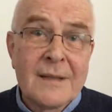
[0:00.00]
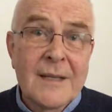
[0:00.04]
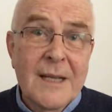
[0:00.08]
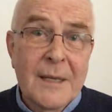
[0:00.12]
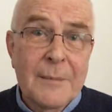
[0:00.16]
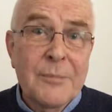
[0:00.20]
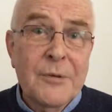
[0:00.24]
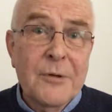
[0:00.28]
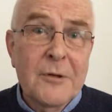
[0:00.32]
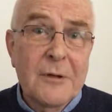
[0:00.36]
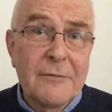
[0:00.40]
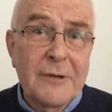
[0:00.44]

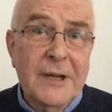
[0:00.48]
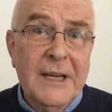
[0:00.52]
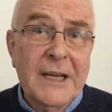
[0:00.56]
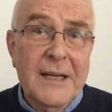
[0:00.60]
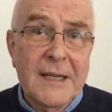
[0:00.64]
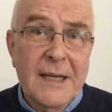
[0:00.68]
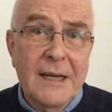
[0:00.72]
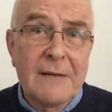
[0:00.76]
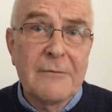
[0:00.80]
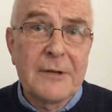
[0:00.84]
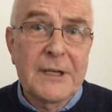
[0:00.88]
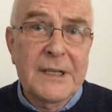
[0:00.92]
They're proving
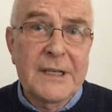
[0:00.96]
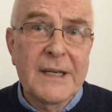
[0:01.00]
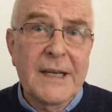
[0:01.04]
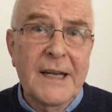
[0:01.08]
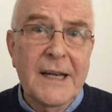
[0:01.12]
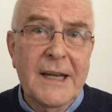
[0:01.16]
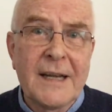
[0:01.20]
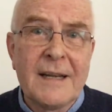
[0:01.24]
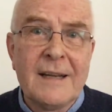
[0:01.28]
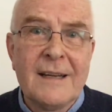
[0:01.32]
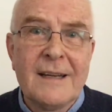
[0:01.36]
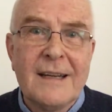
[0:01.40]
it every
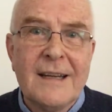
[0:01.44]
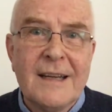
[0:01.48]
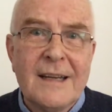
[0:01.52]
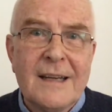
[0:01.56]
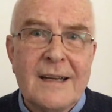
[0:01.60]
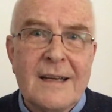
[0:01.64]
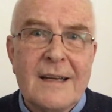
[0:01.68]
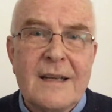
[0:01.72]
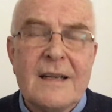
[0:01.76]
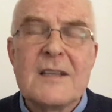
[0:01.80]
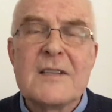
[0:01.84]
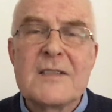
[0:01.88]
day.
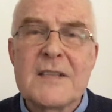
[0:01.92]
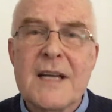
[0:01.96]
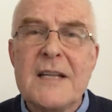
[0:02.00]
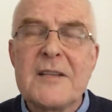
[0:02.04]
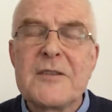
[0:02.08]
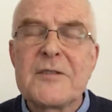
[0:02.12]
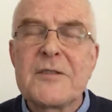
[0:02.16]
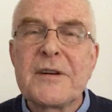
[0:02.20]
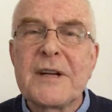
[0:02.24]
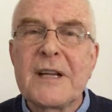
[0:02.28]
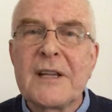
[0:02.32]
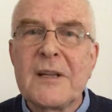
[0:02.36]

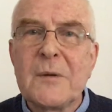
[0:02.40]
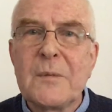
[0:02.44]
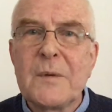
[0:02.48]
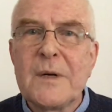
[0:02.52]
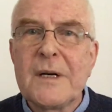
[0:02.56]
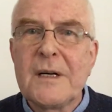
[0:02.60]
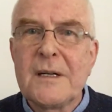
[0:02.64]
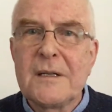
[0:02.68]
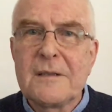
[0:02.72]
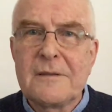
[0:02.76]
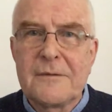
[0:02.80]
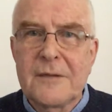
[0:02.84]
Censoring the
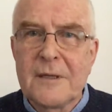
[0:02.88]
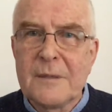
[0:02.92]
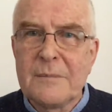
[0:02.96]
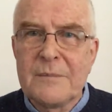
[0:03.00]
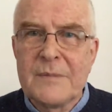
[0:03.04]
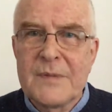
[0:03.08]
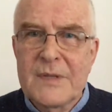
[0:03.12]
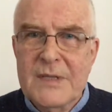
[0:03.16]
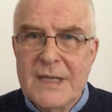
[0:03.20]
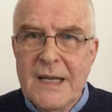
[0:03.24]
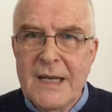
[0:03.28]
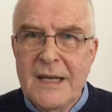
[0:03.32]
world
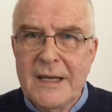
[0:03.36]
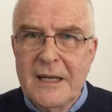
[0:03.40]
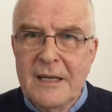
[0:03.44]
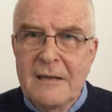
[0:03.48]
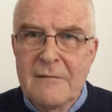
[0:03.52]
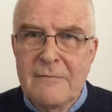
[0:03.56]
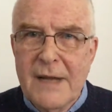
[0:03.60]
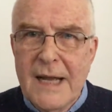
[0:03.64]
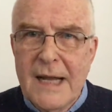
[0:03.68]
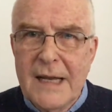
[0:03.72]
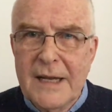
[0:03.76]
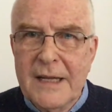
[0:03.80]
from
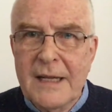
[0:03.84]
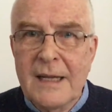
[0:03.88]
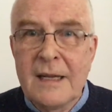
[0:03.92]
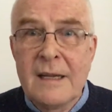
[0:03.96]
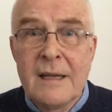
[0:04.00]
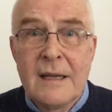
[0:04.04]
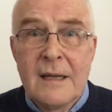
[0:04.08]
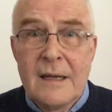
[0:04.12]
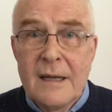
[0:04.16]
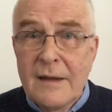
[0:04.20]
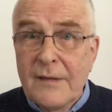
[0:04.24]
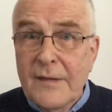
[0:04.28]
Silicon Valley,
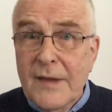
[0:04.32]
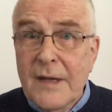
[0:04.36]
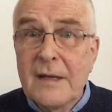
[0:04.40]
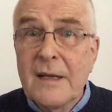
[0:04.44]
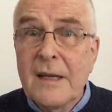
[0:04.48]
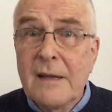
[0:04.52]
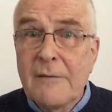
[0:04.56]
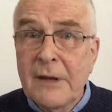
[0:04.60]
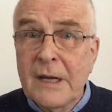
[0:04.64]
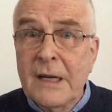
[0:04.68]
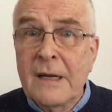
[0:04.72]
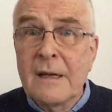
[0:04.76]
they're
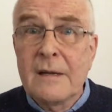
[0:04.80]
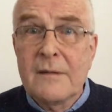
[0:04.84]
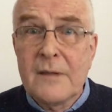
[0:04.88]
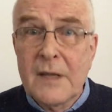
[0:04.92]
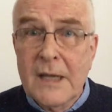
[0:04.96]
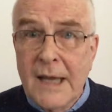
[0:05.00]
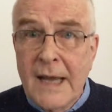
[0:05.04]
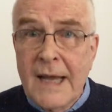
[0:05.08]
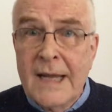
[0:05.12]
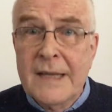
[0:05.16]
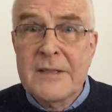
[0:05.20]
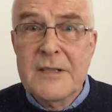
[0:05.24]
living
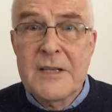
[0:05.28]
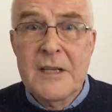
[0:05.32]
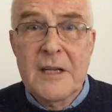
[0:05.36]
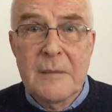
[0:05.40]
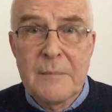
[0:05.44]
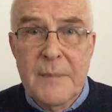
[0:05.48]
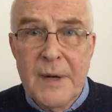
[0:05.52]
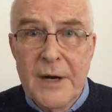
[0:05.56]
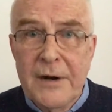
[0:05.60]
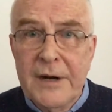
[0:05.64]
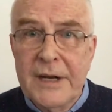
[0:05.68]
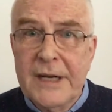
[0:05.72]
the
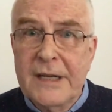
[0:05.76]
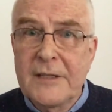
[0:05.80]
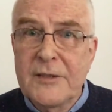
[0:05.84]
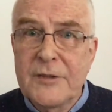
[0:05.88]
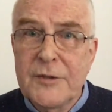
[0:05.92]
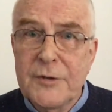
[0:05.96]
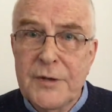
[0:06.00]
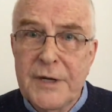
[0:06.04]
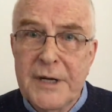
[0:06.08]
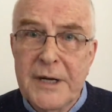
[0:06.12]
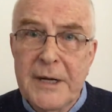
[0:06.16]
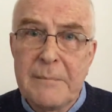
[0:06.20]
anti-American
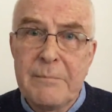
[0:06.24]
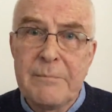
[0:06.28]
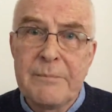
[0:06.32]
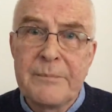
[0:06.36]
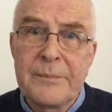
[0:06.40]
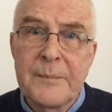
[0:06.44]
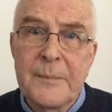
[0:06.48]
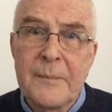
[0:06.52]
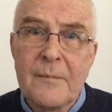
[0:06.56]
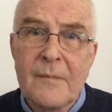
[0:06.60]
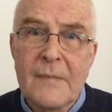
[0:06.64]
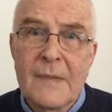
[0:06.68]
dream.
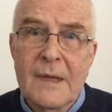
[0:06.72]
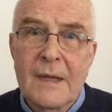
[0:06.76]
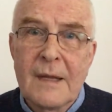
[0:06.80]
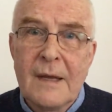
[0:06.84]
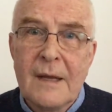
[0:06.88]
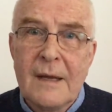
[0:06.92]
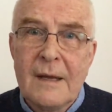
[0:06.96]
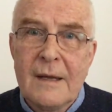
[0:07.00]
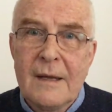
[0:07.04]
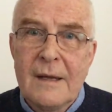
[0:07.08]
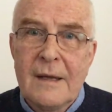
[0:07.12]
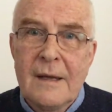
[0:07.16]

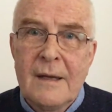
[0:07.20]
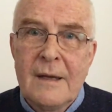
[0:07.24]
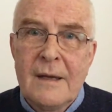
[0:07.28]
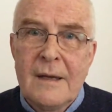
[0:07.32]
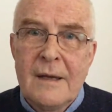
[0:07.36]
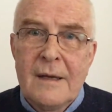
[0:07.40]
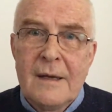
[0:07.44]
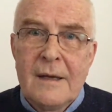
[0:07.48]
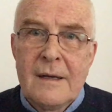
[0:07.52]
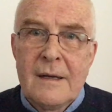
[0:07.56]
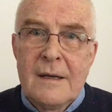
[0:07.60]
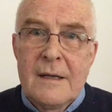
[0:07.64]

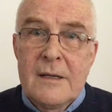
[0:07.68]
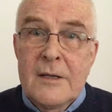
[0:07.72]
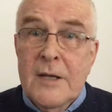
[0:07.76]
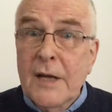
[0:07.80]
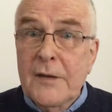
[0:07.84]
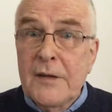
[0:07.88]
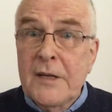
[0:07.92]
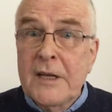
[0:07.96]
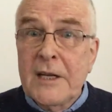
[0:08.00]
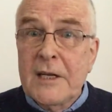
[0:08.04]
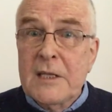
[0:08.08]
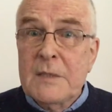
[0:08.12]

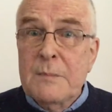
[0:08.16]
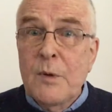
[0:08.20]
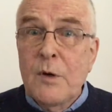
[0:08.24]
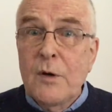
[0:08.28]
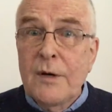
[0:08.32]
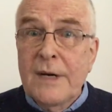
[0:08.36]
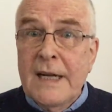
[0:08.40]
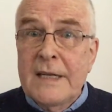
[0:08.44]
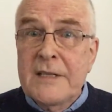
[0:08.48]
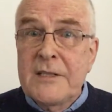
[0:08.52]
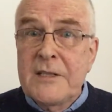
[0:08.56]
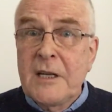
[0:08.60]
Nothing is
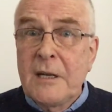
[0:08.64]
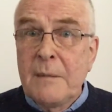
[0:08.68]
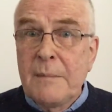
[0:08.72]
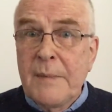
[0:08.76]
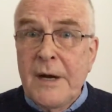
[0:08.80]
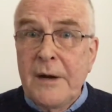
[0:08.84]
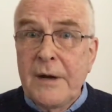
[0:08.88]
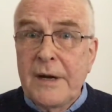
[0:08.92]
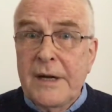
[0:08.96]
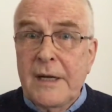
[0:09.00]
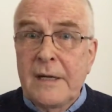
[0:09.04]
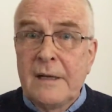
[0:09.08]
more
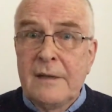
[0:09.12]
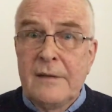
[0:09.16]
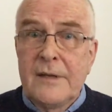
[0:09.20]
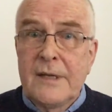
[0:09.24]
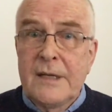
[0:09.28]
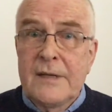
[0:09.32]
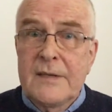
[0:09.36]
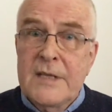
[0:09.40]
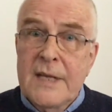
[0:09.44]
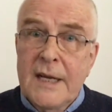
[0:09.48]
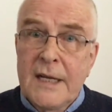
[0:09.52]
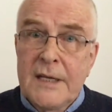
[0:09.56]
anti-American
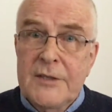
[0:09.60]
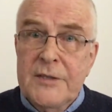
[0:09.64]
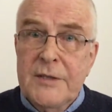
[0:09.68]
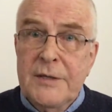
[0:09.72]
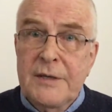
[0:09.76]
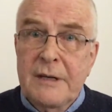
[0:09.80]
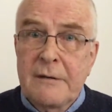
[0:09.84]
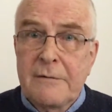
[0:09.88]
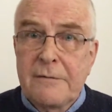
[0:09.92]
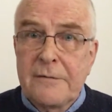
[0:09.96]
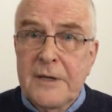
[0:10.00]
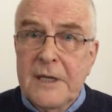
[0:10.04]
than
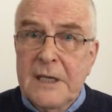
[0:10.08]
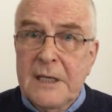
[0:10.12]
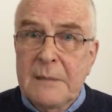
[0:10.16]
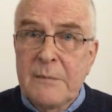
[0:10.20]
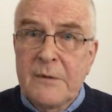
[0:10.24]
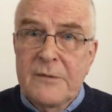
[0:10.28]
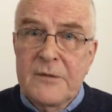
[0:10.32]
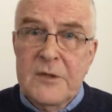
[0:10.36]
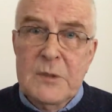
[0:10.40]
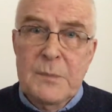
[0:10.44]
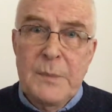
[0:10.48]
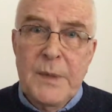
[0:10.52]
censoring
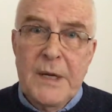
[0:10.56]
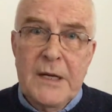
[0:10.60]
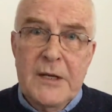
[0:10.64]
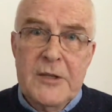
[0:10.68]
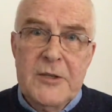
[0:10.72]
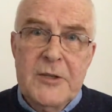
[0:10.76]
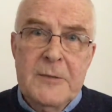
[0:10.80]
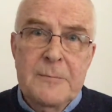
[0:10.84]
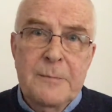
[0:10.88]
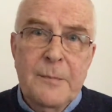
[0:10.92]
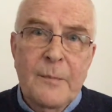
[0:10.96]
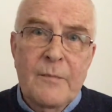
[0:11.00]
freedom of
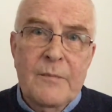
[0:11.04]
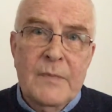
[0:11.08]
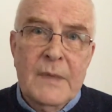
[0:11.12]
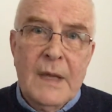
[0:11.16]
speech.